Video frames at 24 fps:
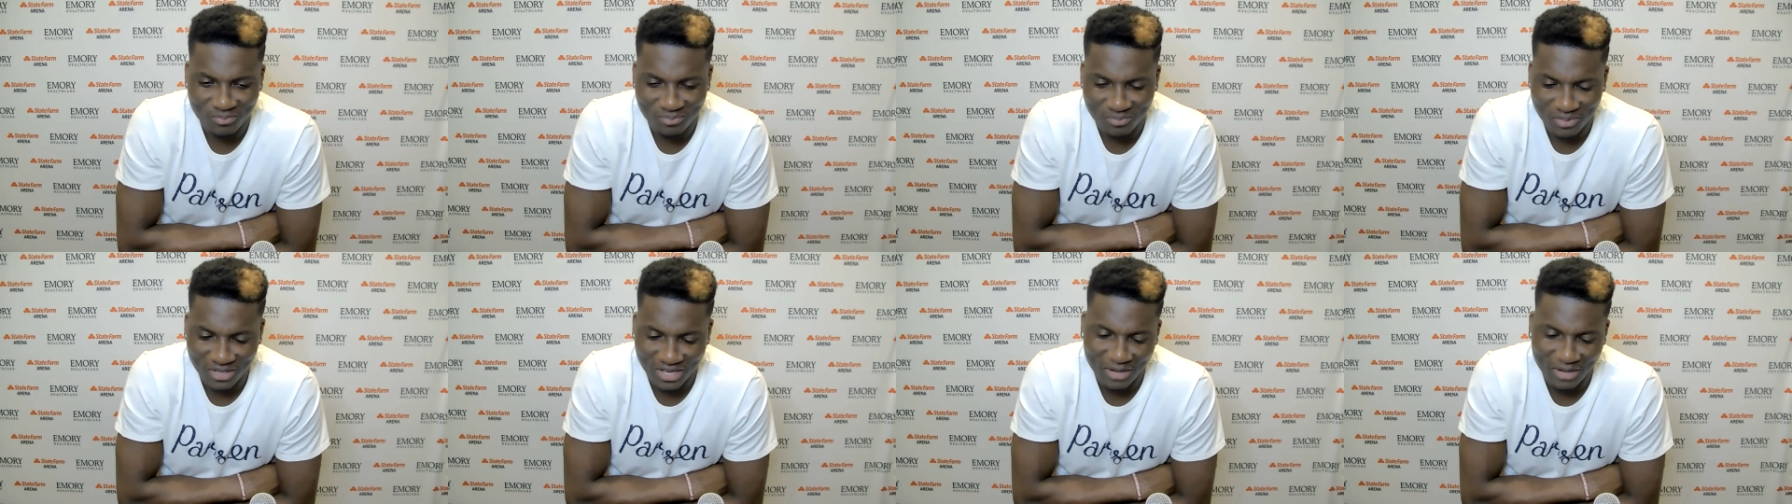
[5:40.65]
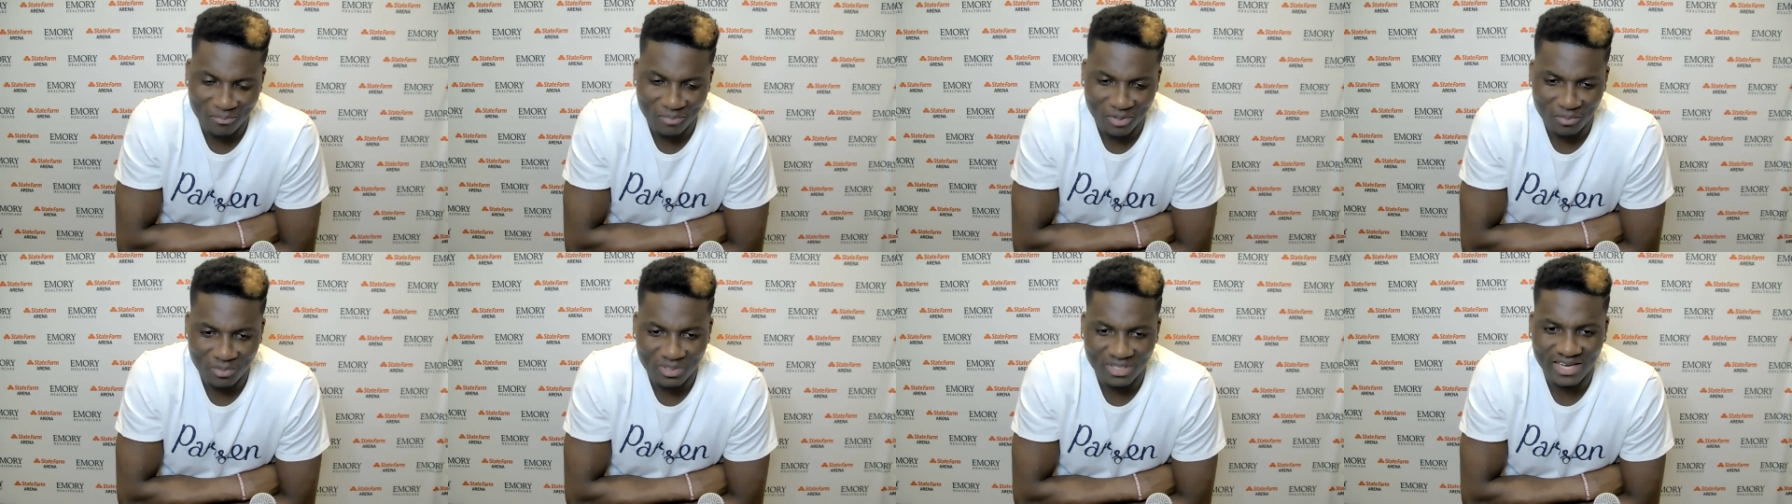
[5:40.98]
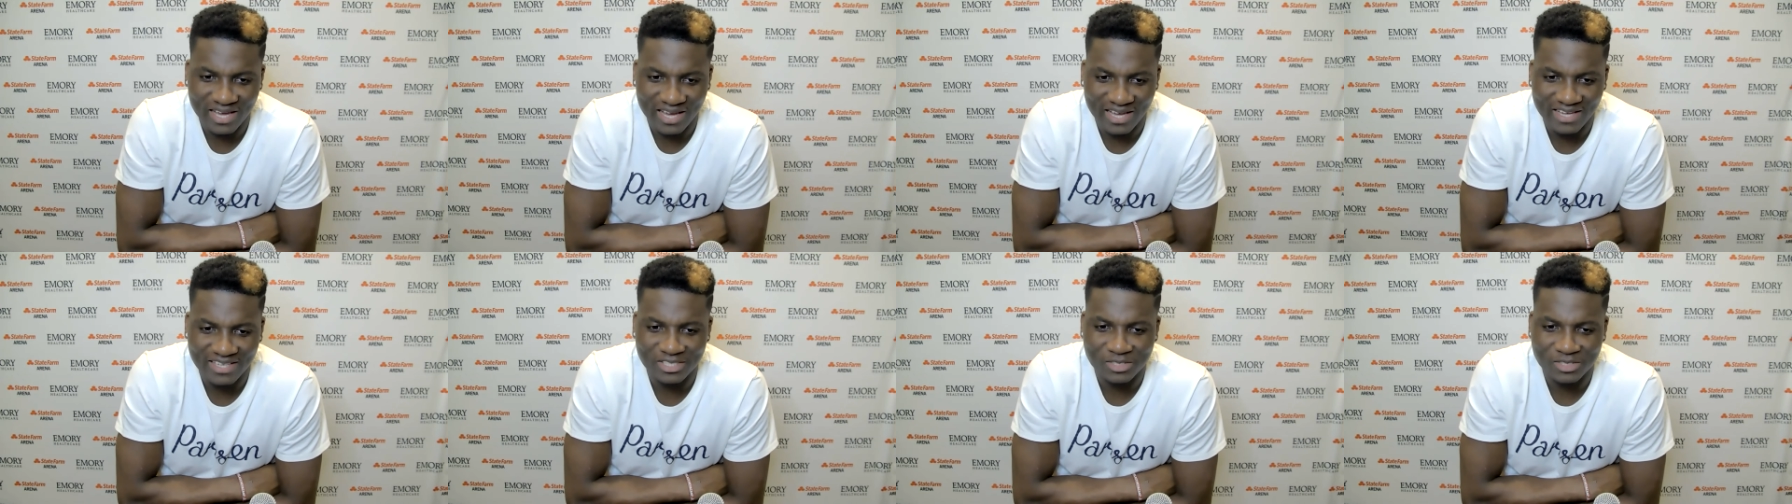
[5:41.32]
yeah, maybe
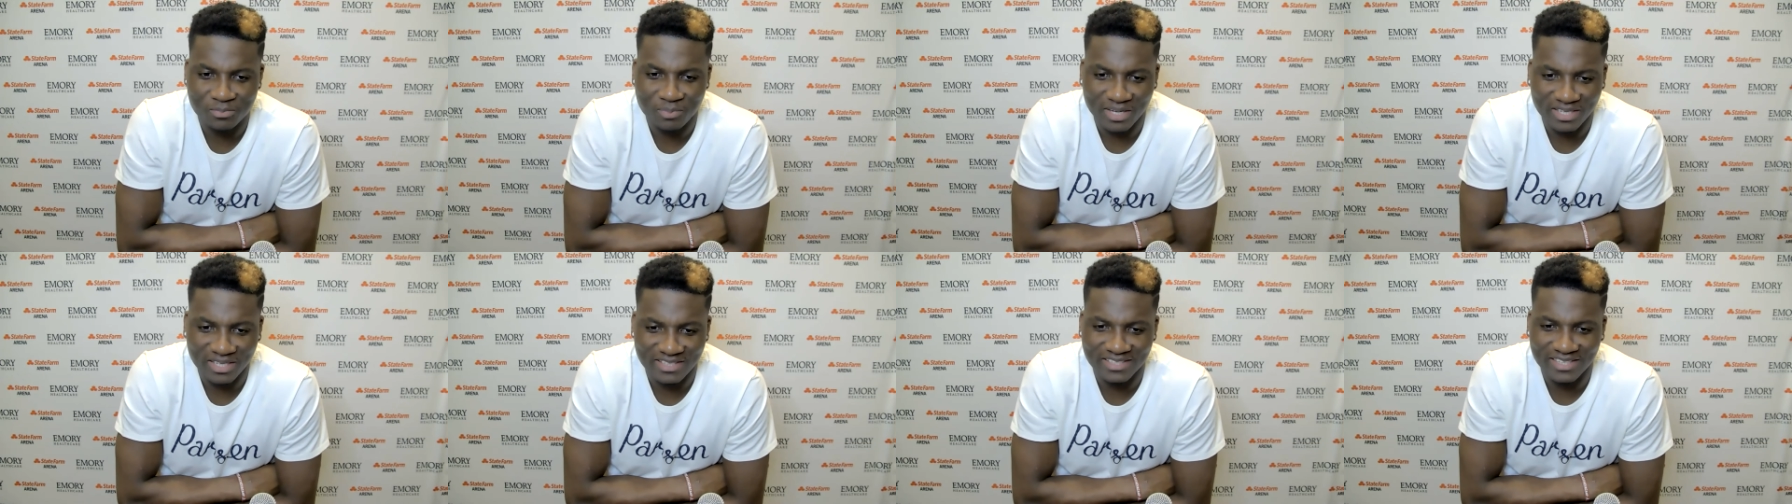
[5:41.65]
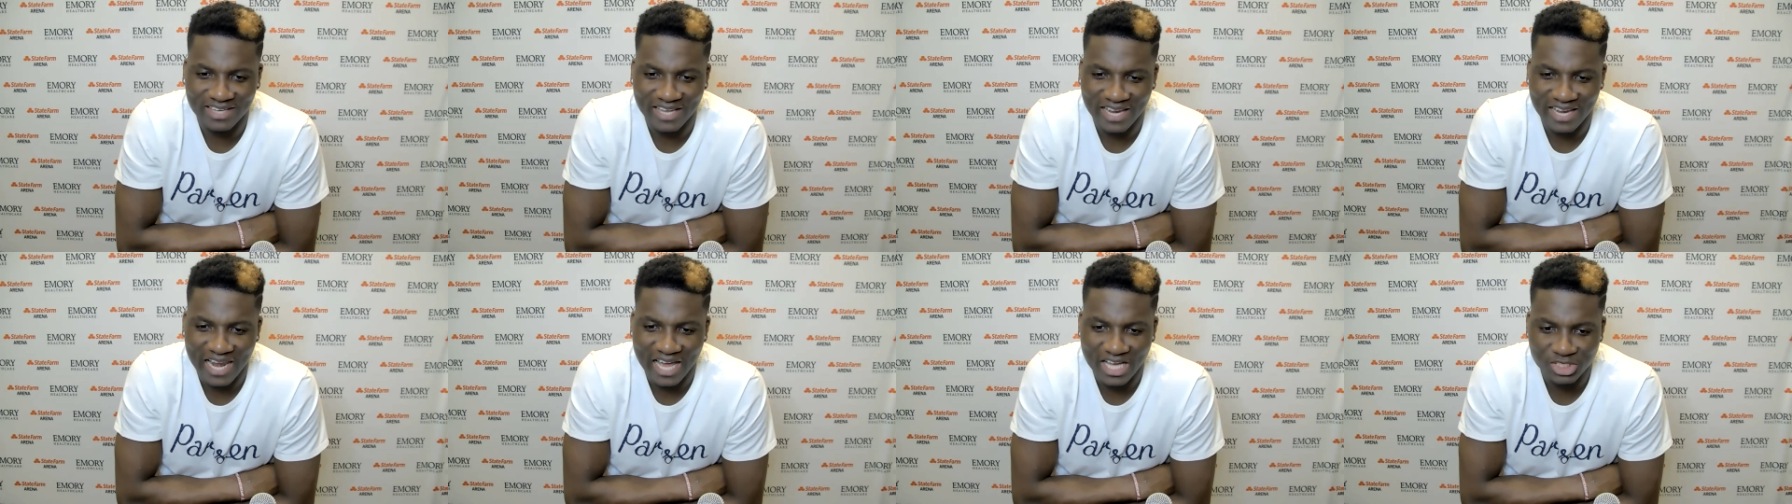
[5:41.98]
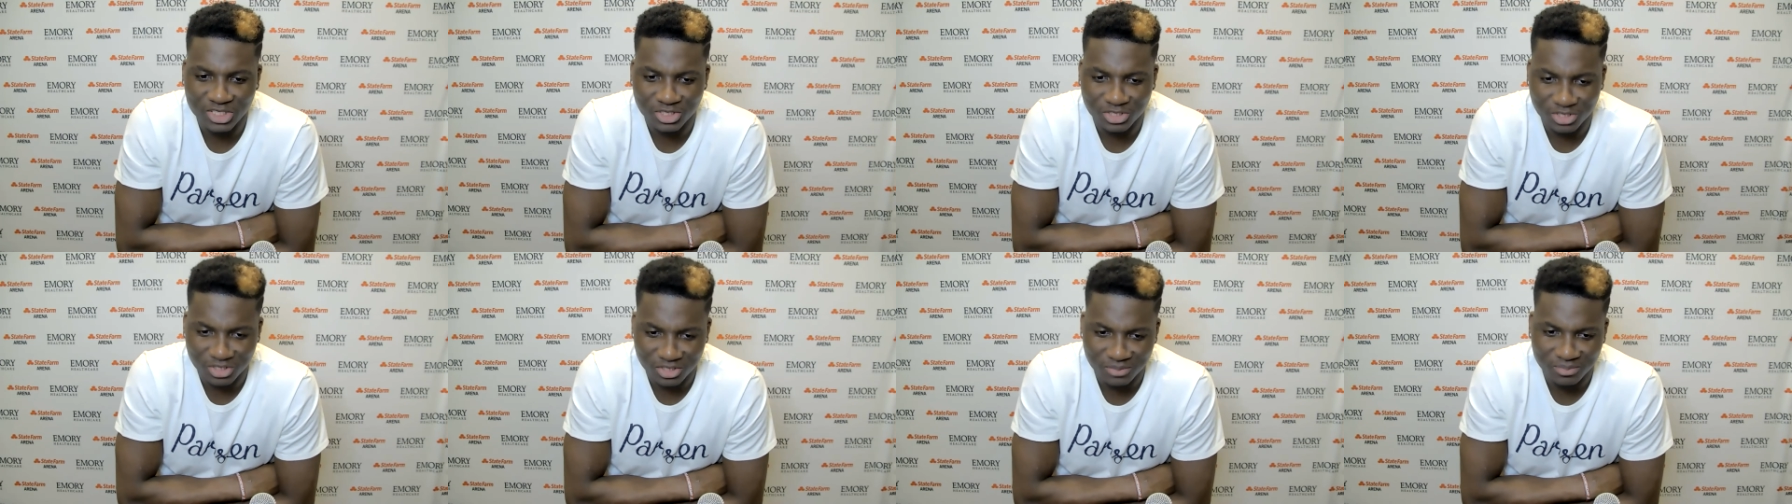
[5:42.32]
not expecting that
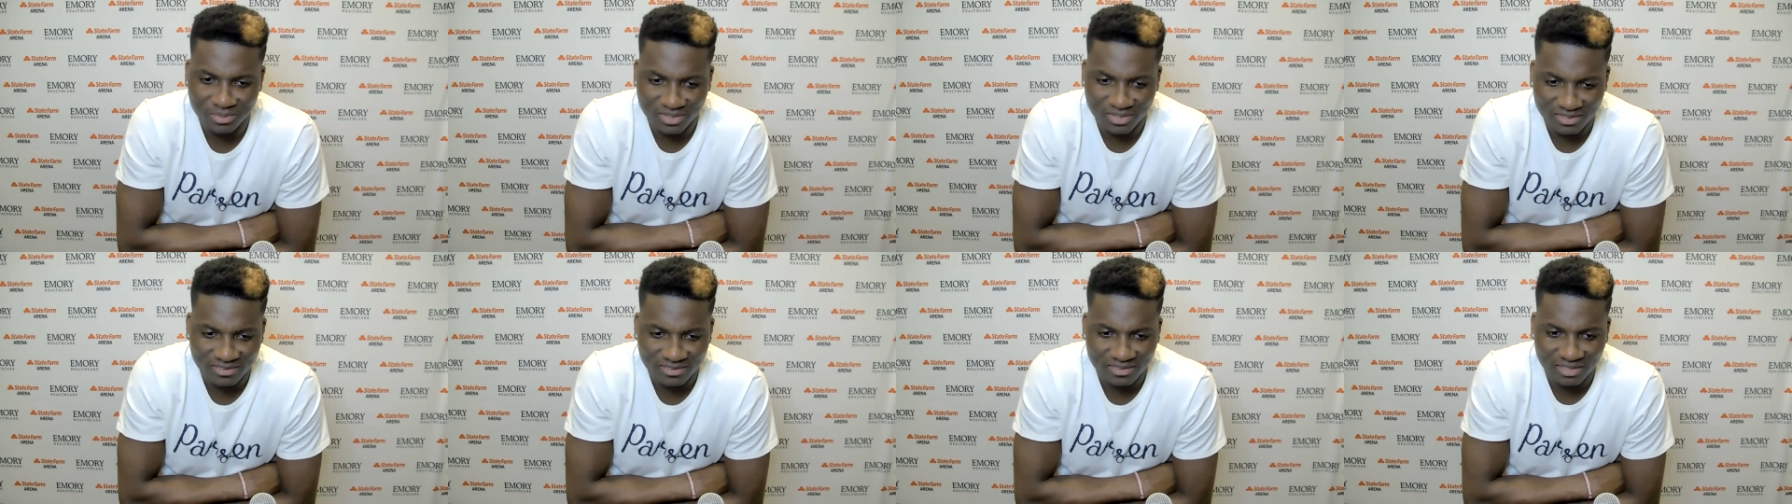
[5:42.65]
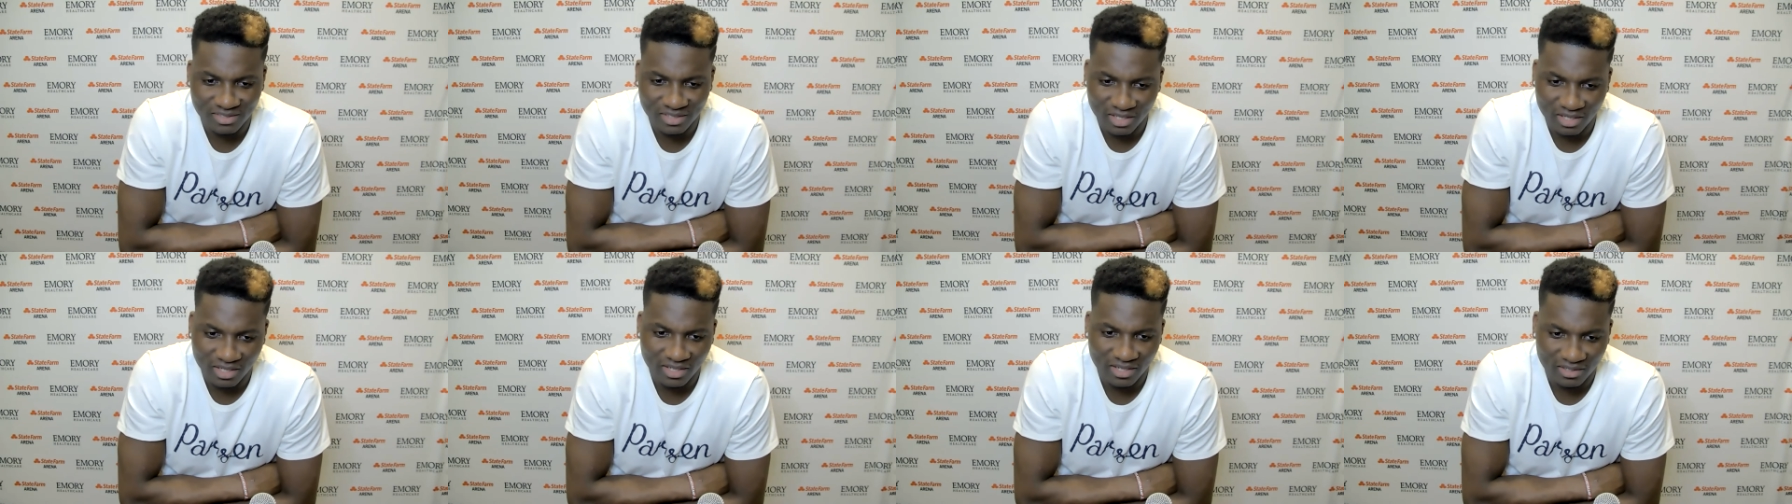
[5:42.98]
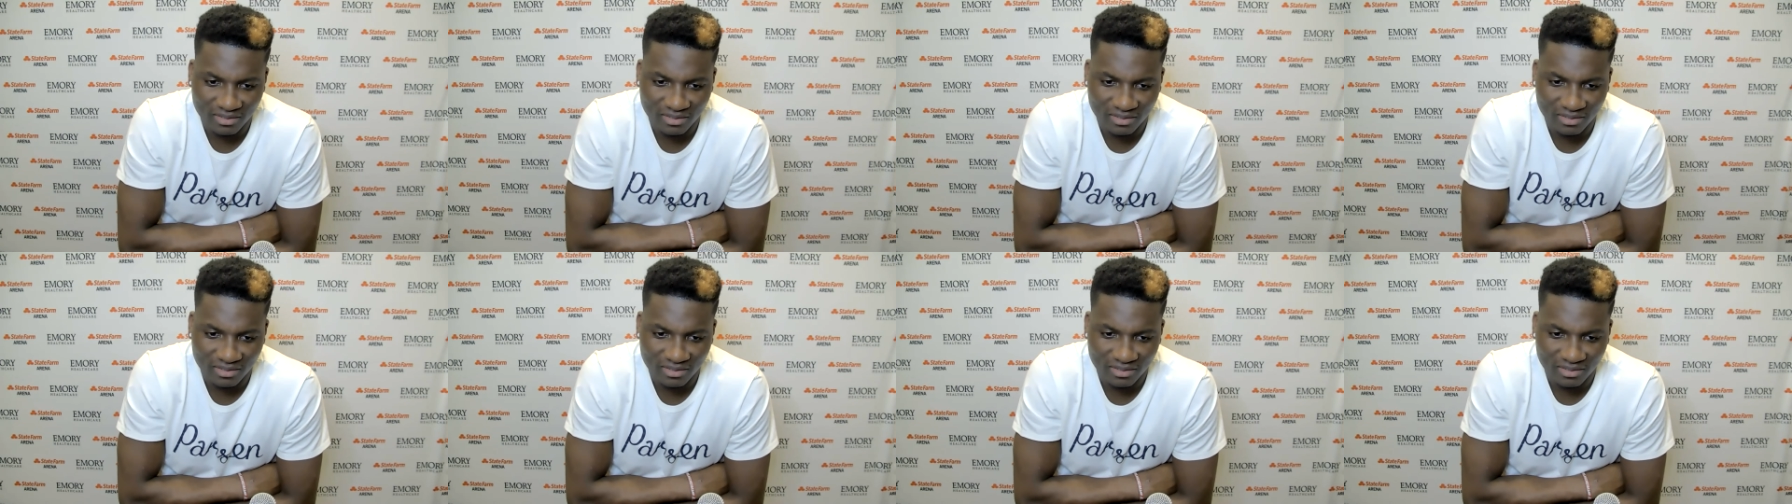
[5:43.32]
last year, but